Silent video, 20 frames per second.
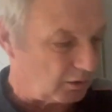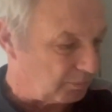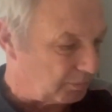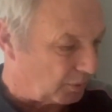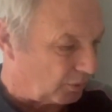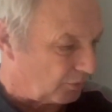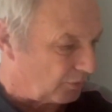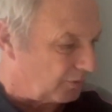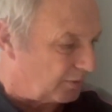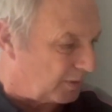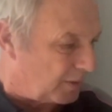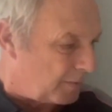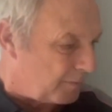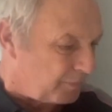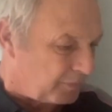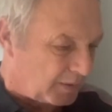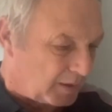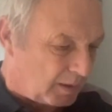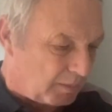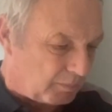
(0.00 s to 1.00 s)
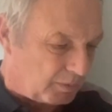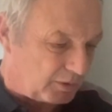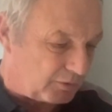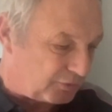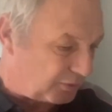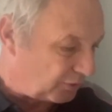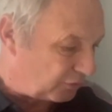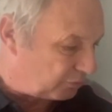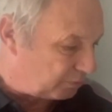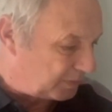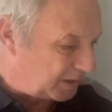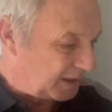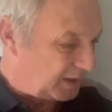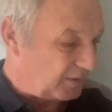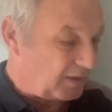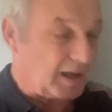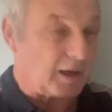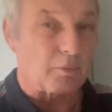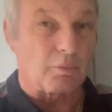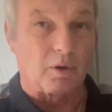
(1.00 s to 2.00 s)
months. But trust me,
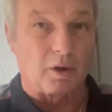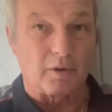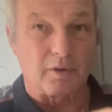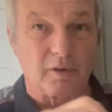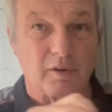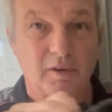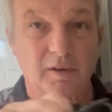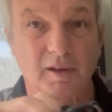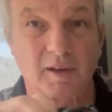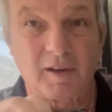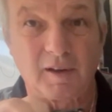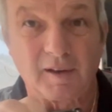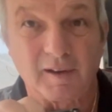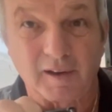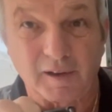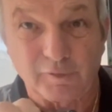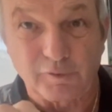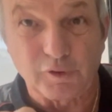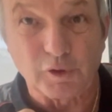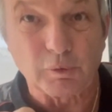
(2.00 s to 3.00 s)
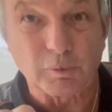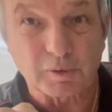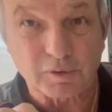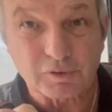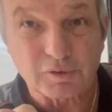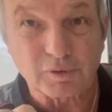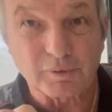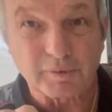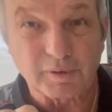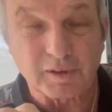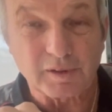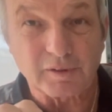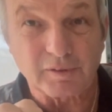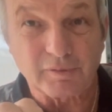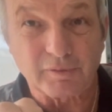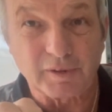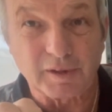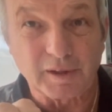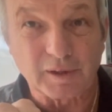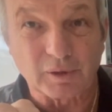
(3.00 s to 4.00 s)
that one, if you want a
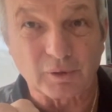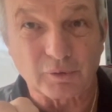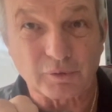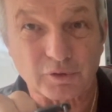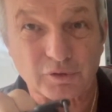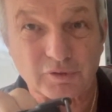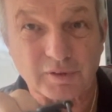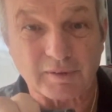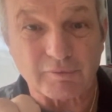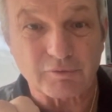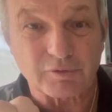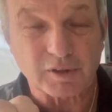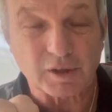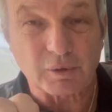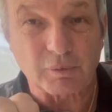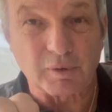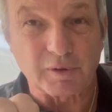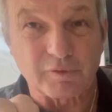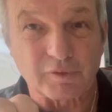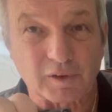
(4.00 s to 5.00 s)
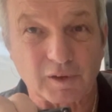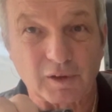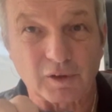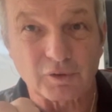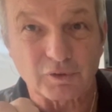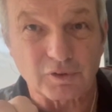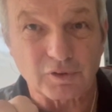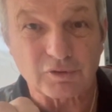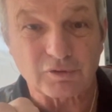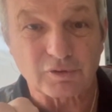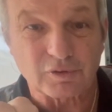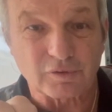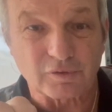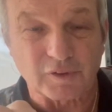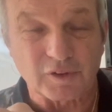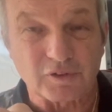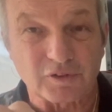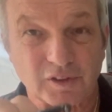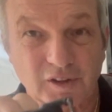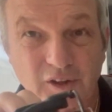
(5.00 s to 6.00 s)
reel under 70 quid for long distance
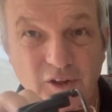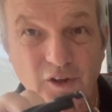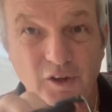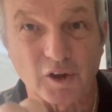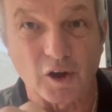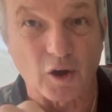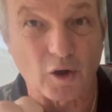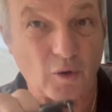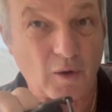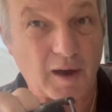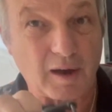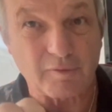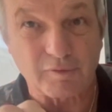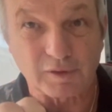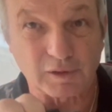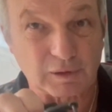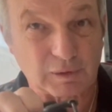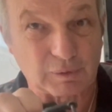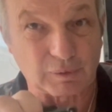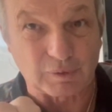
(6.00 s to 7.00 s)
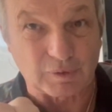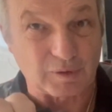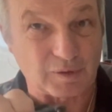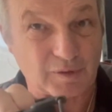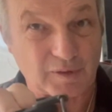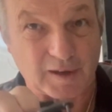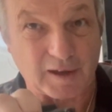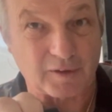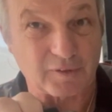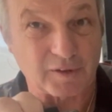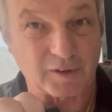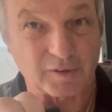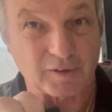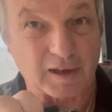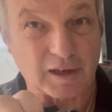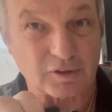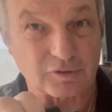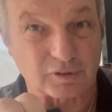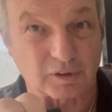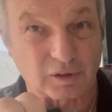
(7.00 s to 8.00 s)
fishing, go have a look at that, the
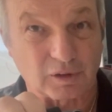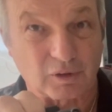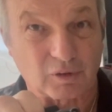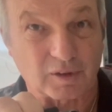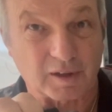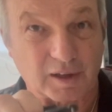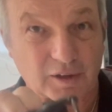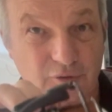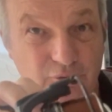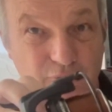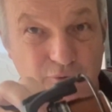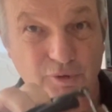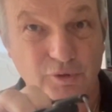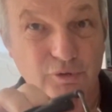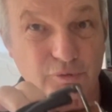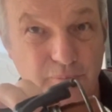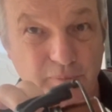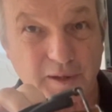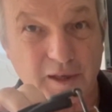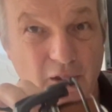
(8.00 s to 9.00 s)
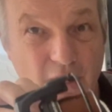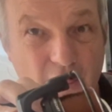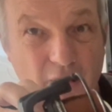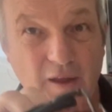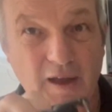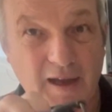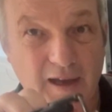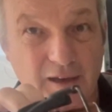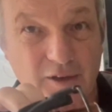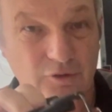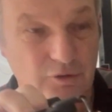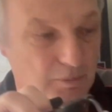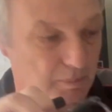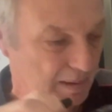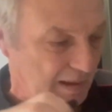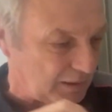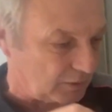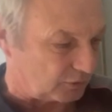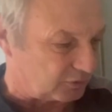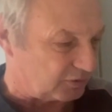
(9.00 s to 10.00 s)
Horizon Long Cast. Trust me, that is a
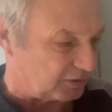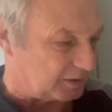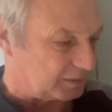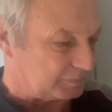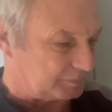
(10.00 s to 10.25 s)
belter.